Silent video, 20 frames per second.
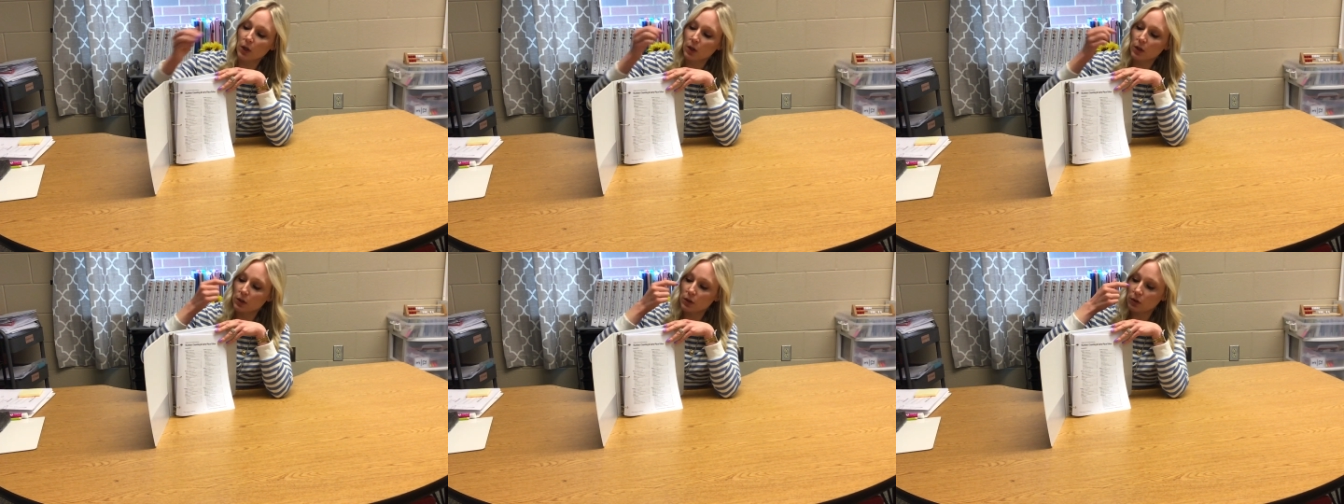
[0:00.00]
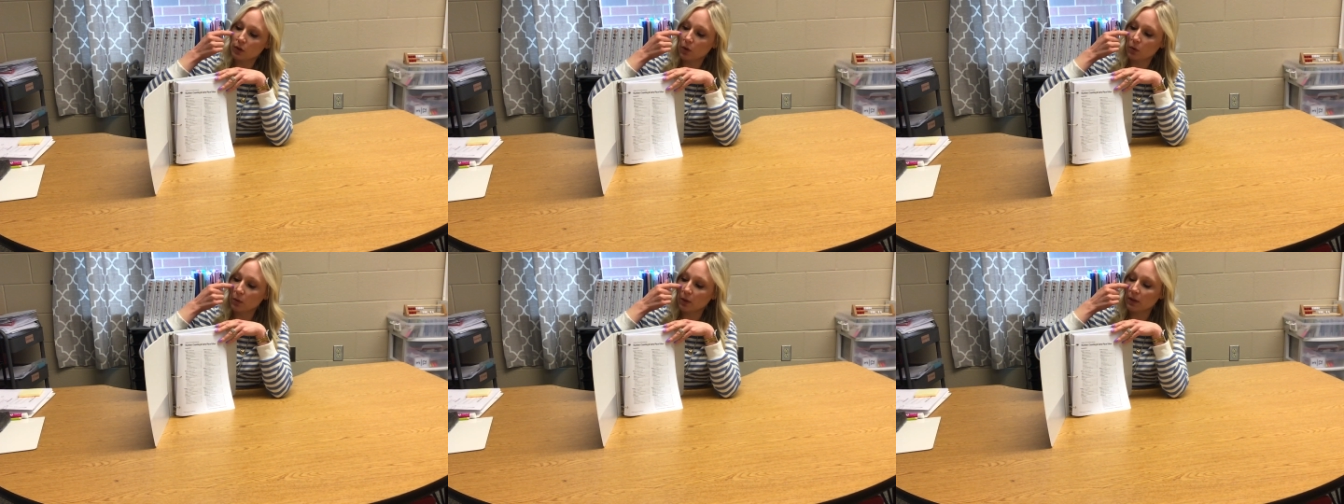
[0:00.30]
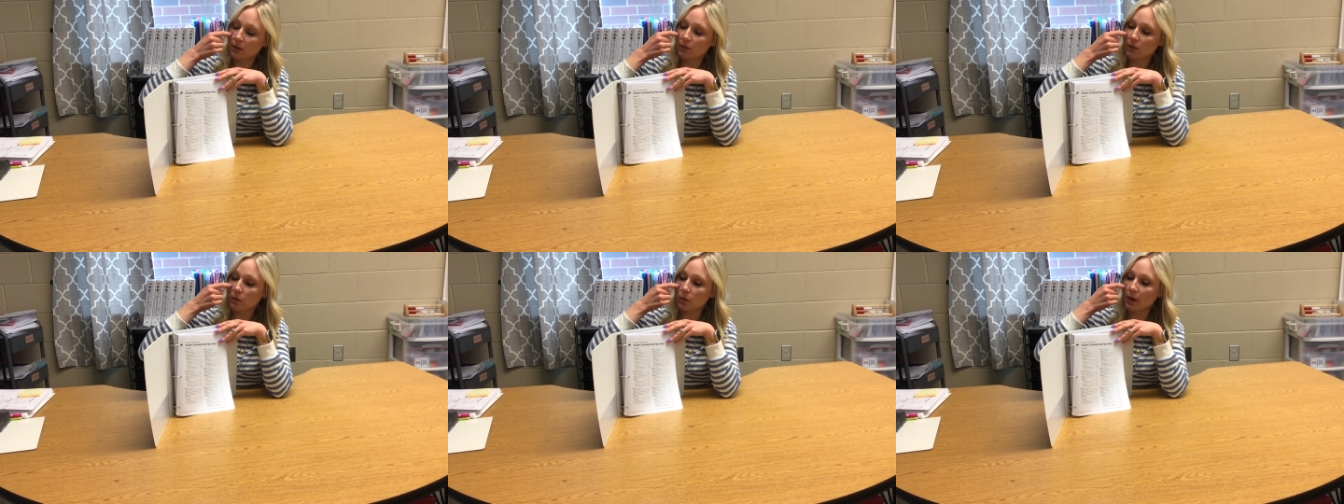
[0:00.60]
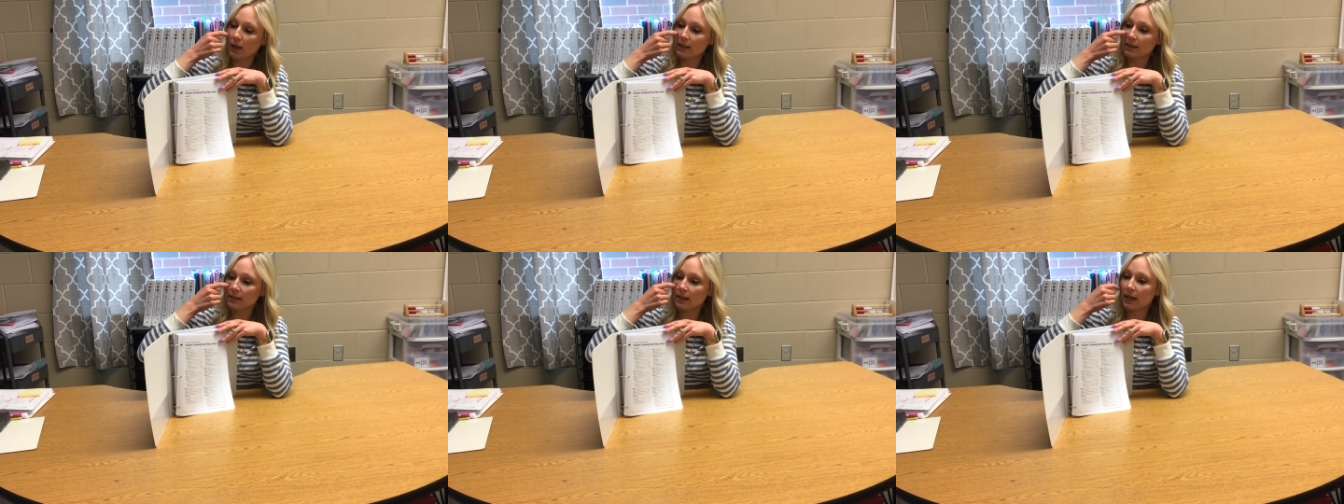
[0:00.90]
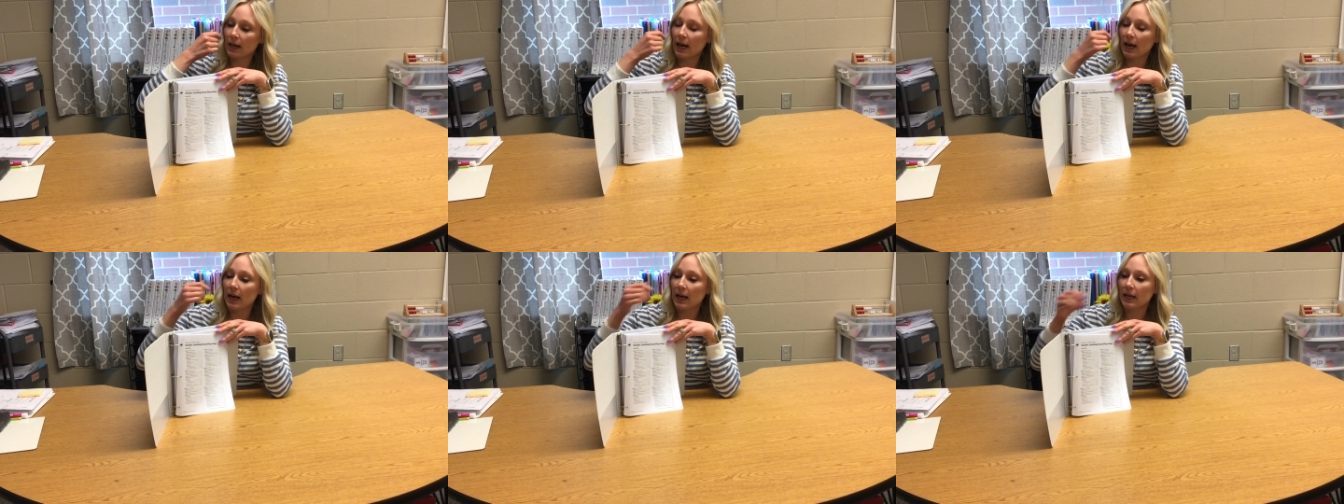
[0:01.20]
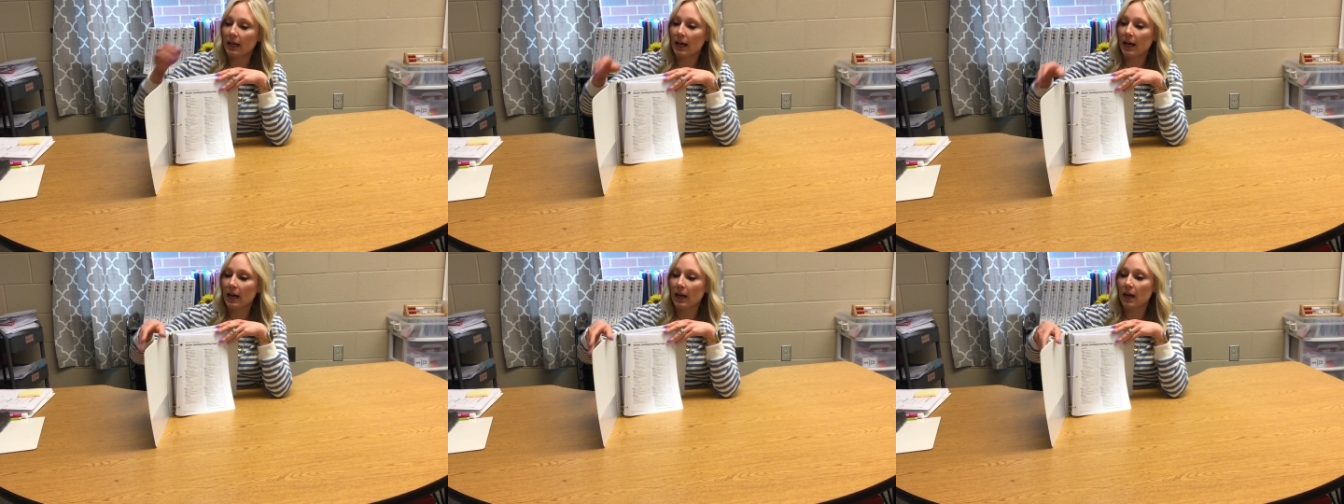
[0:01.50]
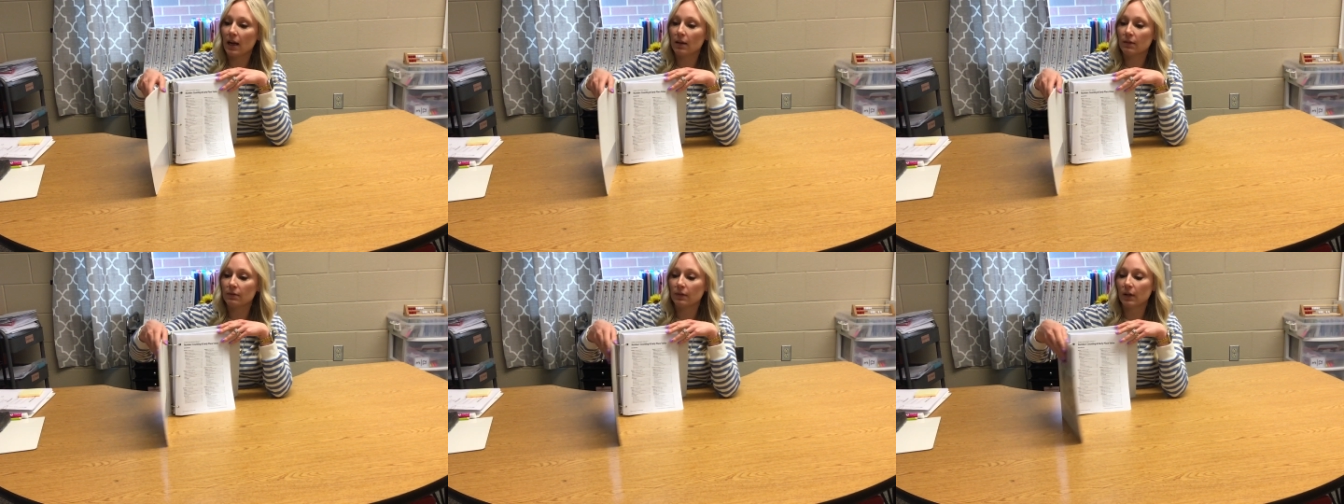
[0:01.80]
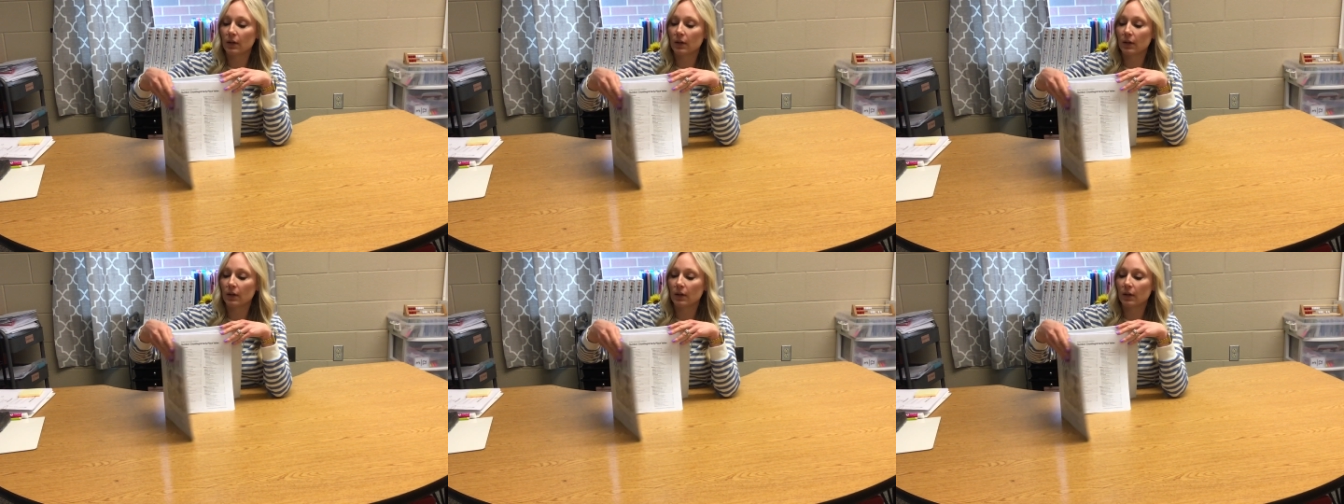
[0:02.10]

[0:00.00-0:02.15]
So one of the ways that I have